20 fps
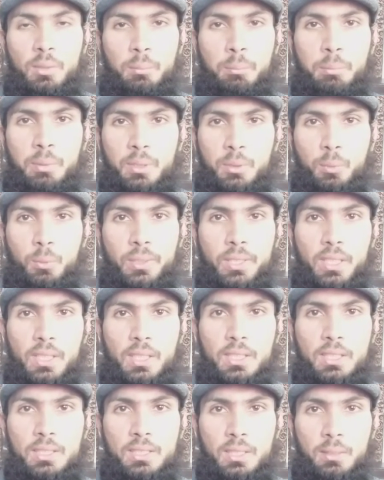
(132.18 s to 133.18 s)
between the
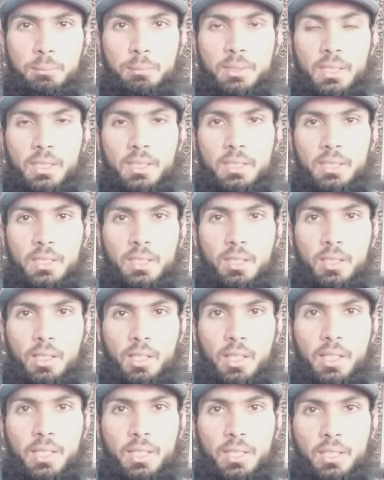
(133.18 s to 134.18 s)
subject
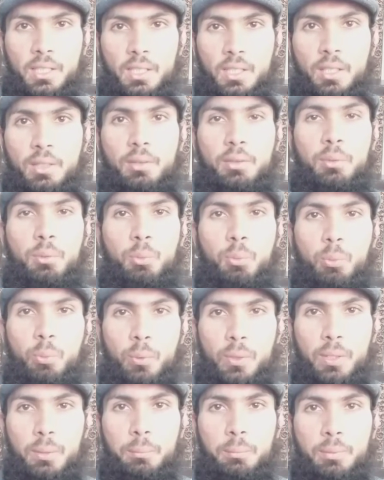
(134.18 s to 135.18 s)
and
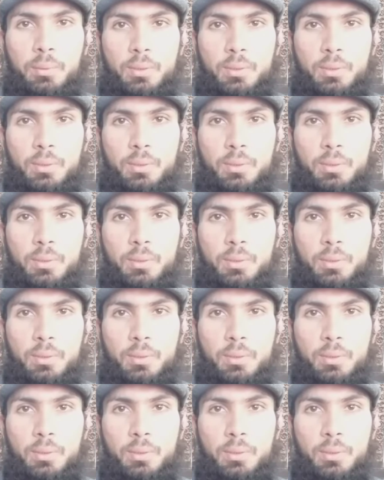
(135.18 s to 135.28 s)
verb.